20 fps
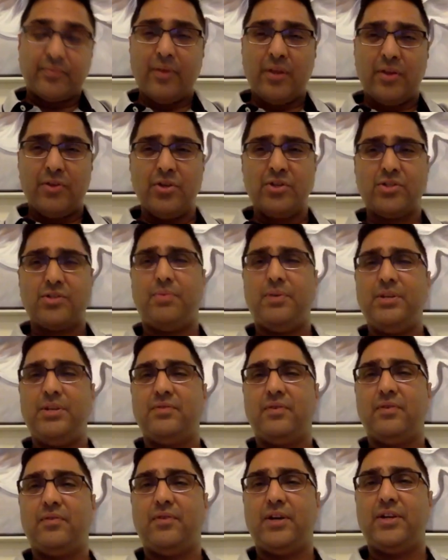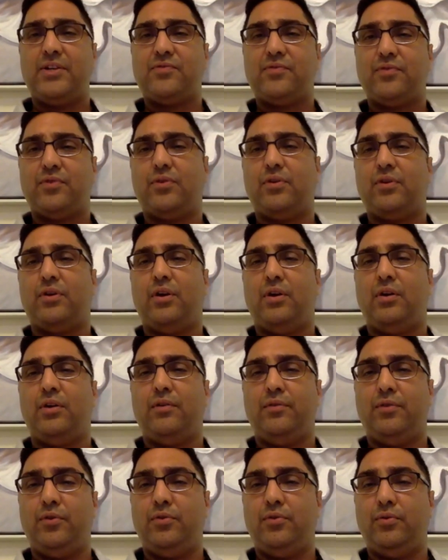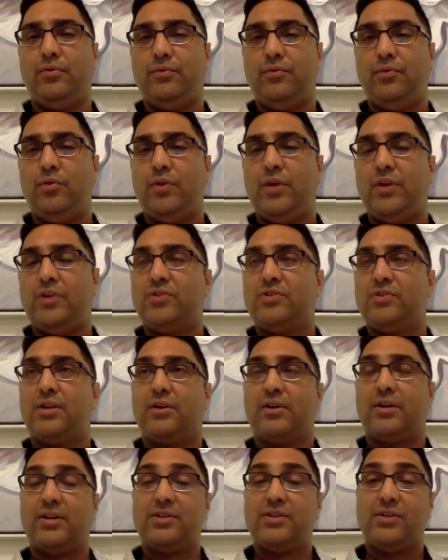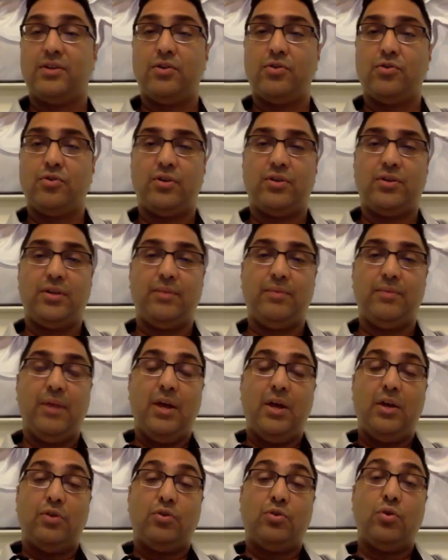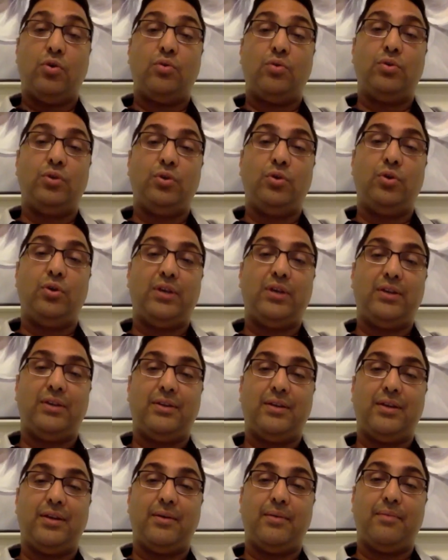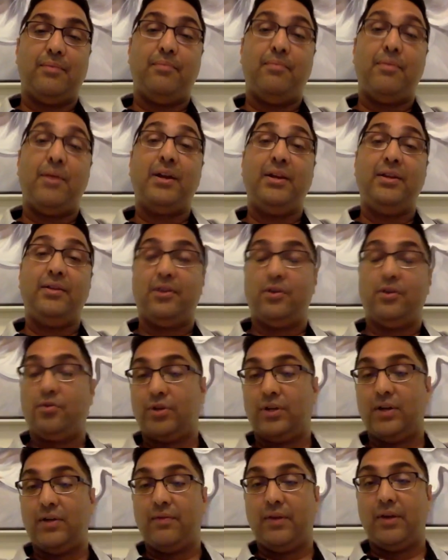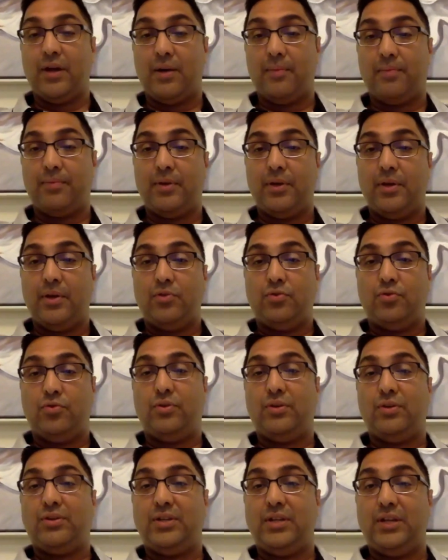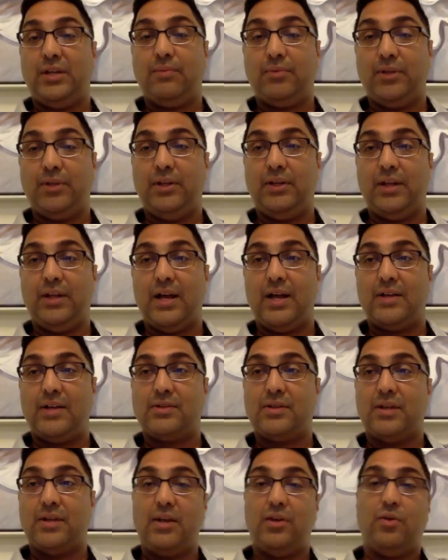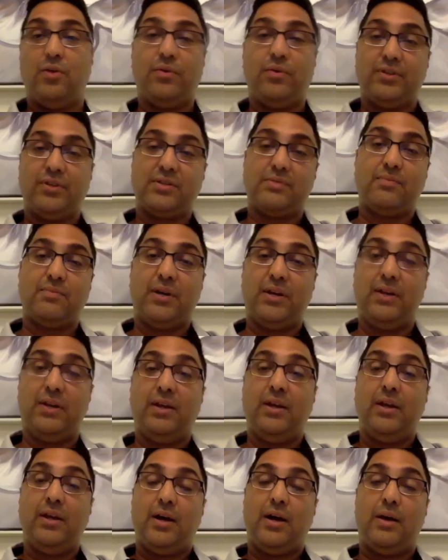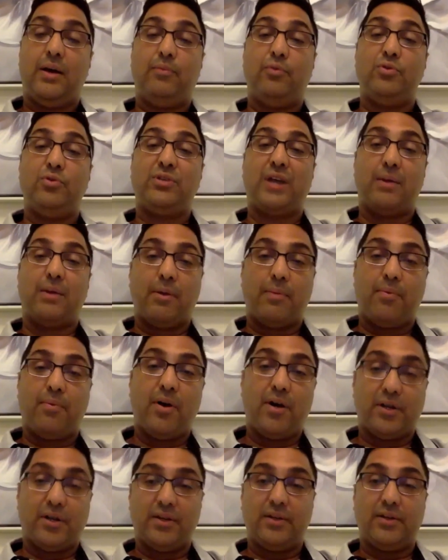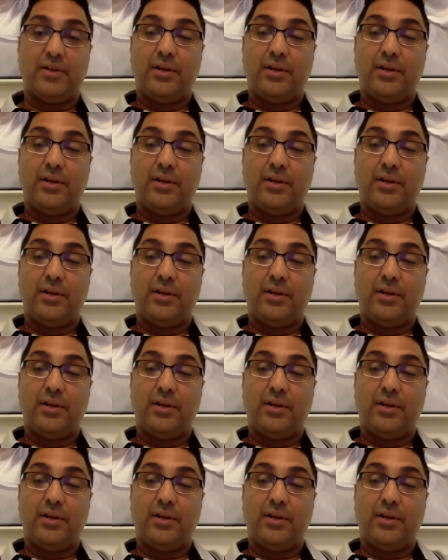just a piece of advice for all of you new agents that are considering joining a team, don't look at the money that you're giving up to the team lead as, hey, you know what, this is money I'm losing out of my pocket.